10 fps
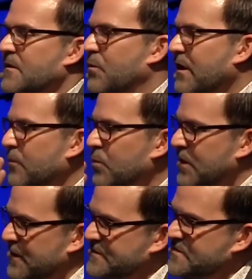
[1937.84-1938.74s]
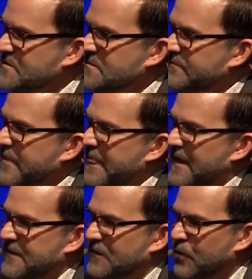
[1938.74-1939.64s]
What are the words
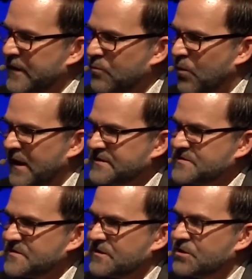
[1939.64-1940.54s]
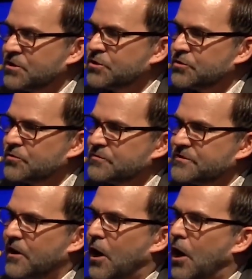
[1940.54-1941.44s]
that the Lord wants you
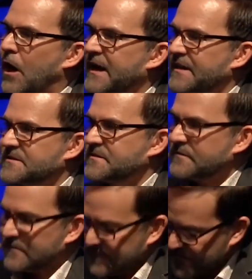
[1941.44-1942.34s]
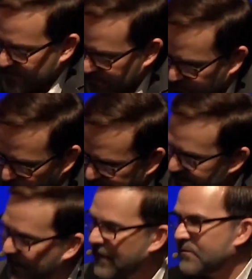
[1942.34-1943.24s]
to audit
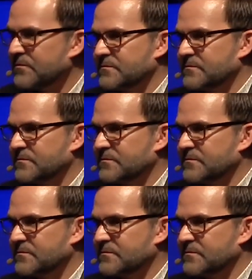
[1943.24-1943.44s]
right now?